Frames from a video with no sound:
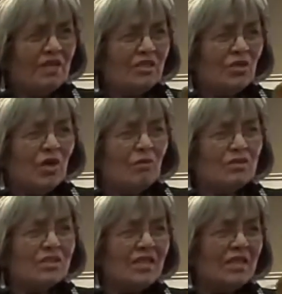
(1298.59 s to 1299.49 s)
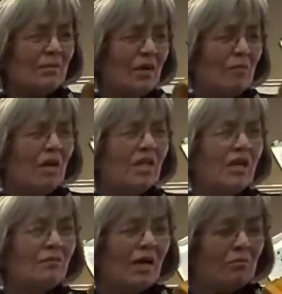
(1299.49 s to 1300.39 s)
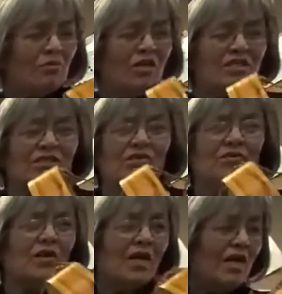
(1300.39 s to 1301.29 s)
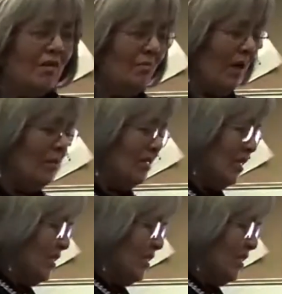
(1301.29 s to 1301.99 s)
So I would sing the baby a lullaby. Pretty soon, baby's